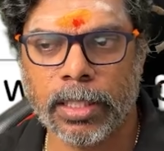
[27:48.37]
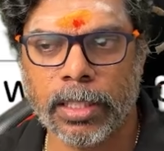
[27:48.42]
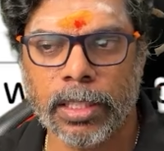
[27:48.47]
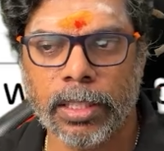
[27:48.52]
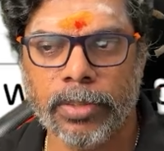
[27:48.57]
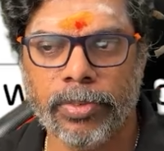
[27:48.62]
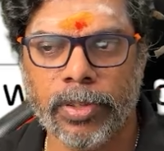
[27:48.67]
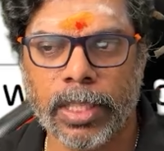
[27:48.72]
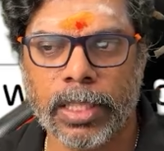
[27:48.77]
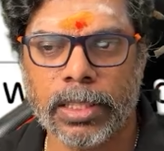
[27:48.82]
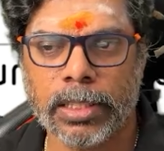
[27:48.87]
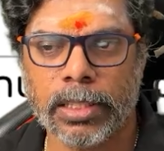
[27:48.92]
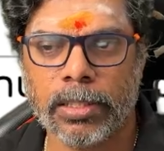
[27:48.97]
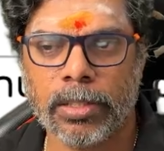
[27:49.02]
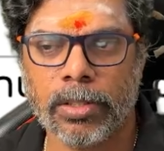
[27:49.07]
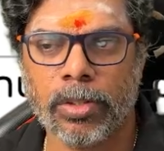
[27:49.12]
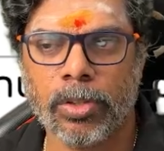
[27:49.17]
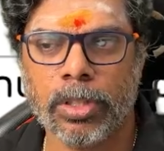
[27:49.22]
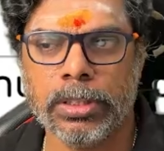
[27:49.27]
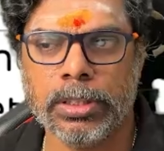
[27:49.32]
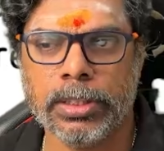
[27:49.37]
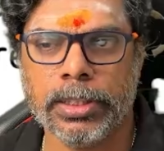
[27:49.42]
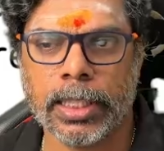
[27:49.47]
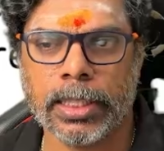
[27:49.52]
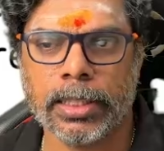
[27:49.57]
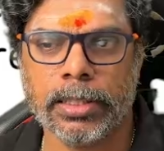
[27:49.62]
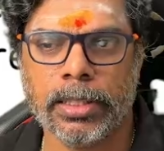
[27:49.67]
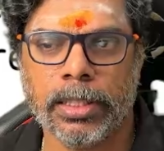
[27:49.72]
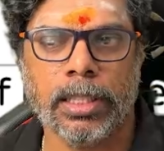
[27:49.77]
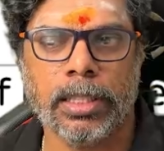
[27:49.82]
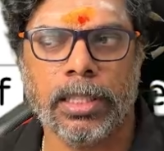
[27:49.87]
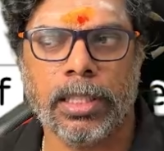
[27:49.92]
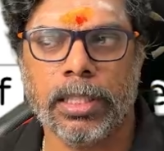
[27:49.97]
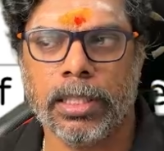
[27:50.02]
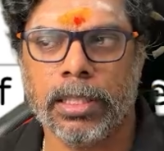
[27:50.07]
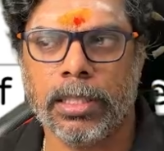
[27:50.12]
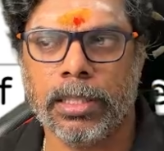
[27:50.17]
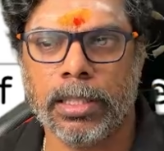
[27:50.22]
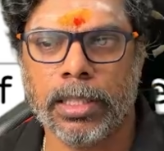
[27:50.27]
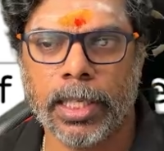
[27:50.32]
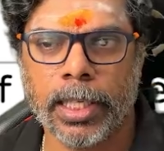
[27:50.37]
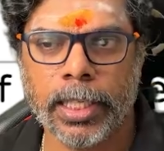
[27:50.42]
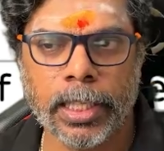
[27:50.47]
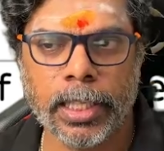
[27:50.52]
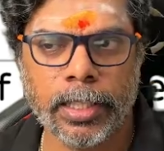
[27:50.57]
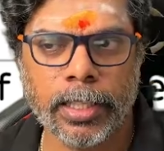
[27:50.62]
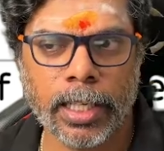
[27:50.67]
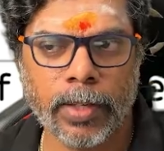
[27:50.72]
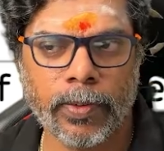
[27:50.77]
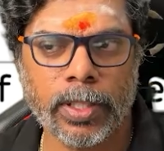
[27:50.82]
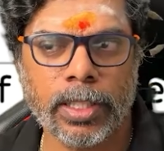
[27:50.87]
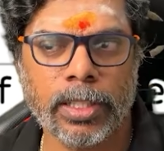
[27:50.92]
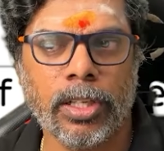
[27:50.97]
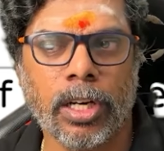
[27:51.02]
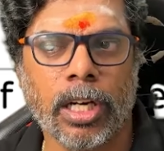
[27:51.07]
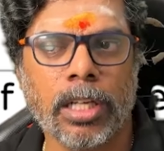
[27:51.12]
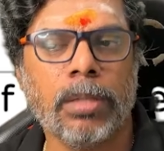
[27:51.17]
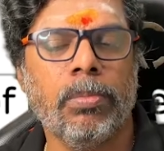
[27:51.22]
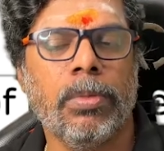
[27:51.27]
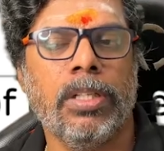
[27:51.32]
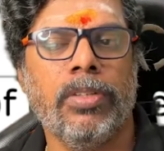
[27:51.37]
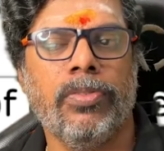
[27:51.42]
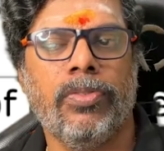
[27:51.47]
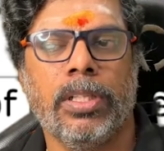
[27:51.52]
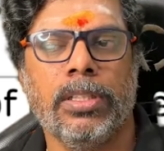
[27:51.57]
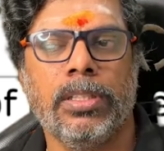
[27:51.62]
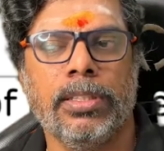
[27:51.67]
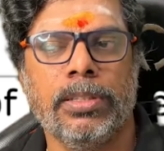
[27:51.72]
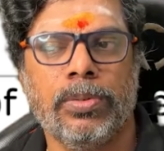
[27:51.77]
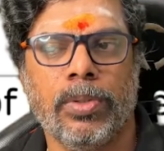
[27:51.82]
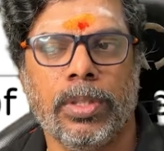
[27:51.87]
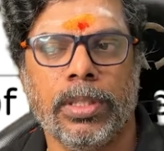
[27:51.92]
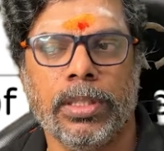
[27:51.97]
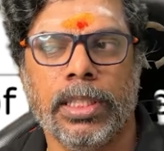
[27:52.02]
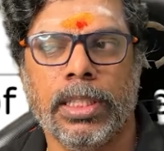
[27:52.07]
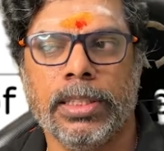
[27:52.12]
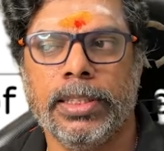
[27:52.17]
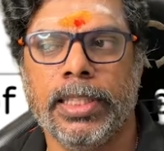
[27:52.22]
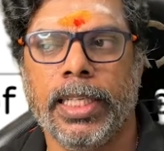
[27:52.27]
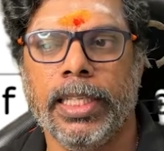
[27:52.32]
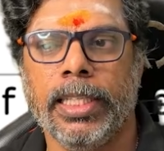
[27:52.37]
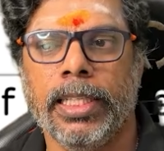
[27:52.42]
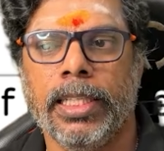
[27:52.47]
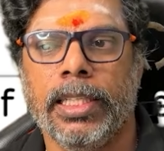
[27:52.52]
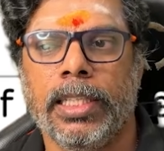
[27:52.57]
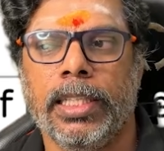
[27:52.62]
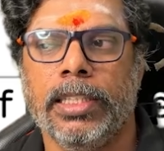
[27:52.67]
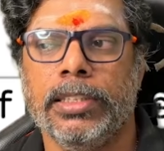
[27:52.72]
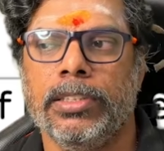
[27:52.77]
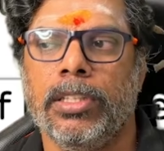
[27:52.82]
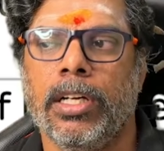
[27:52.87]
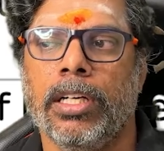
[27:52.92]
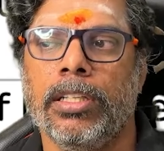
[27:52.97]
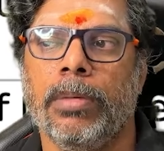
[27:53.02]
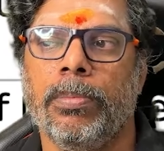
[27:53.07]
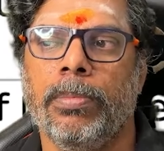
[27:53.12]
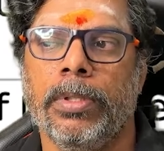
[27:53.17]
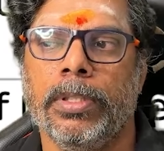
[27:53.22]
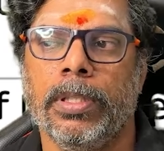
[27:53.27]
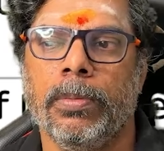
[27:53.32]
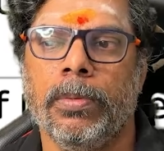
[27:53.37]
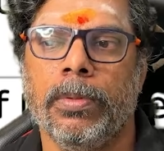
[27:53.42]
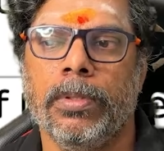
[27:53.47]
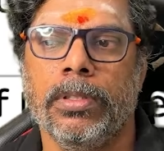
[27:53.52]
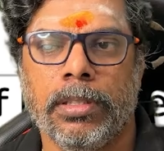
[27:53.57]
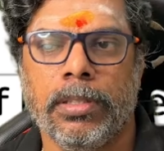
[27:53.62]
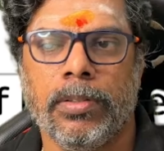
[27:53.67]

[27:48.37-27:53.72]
If I go and check any relevant document for this one, they're saying is not applicable.